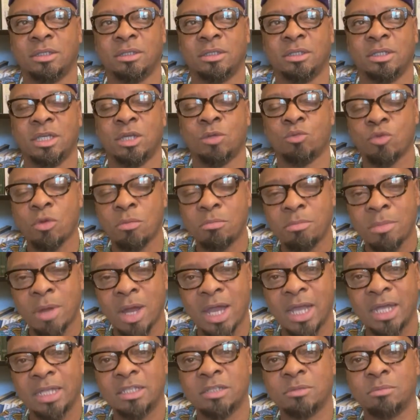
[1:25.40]
it
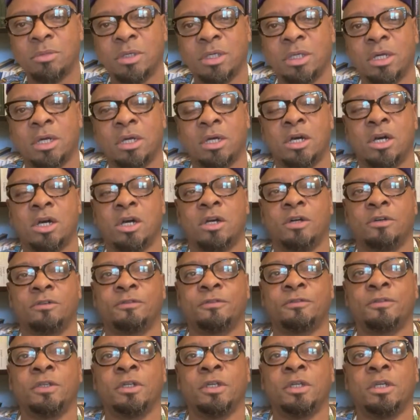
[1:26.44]
reminds me
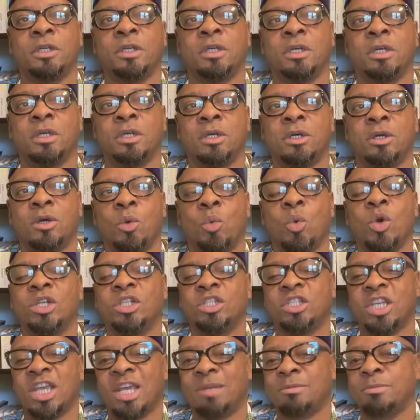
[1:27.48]
of what
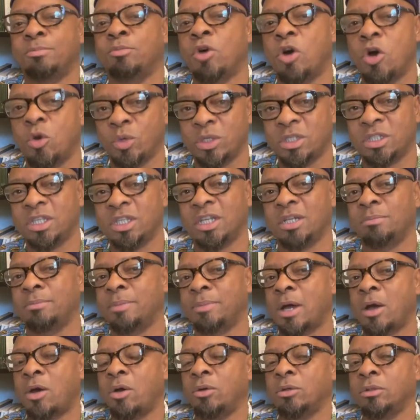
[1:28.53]
James Baldwin said
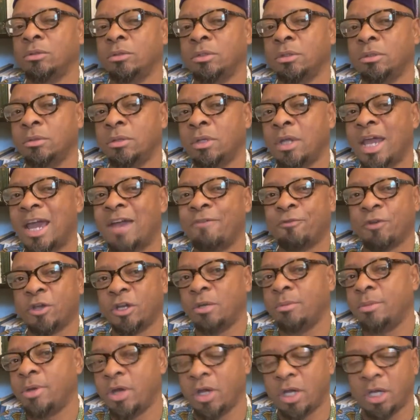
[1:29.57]
about African
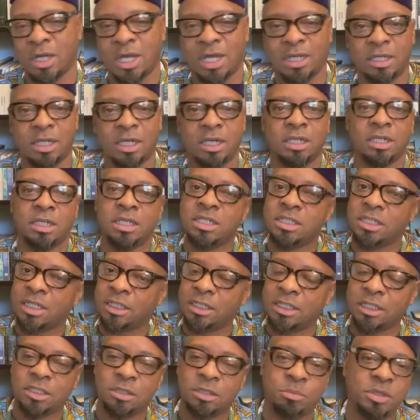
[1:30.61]
American identity. He
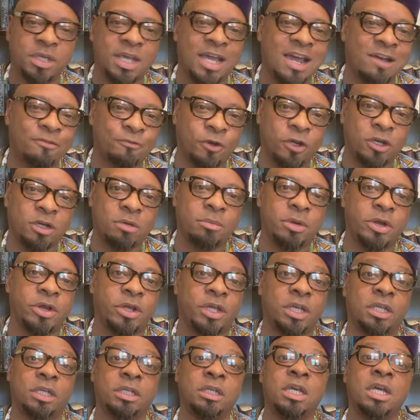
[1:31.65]
said that to be African
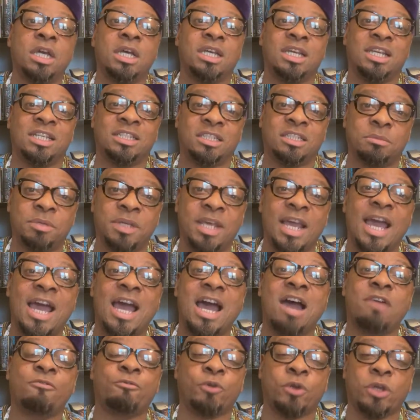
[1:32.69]
American is to be
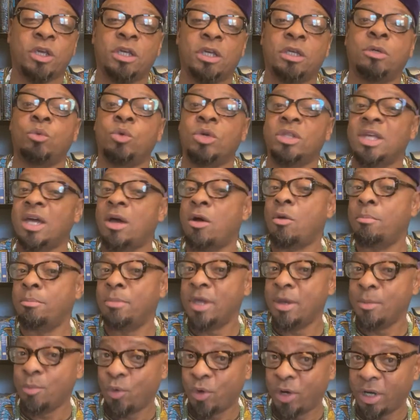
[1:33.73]
African without
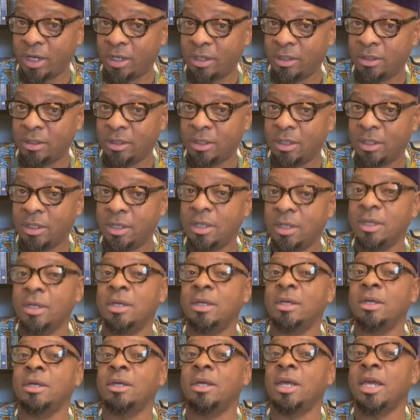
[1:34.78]
memory
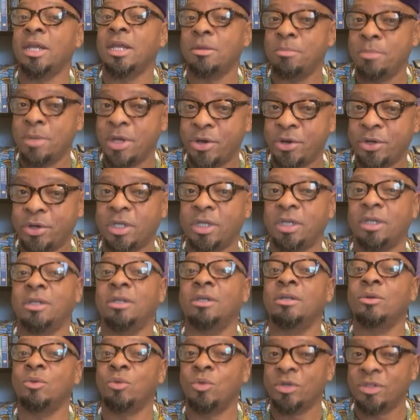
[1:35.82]
and
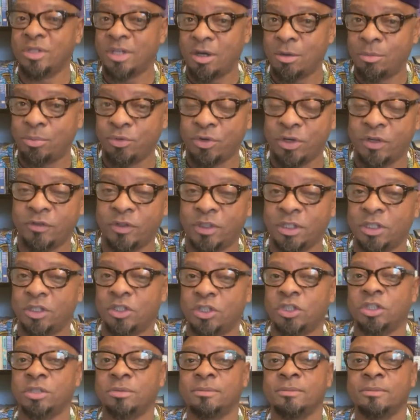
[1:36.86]
American without privilege.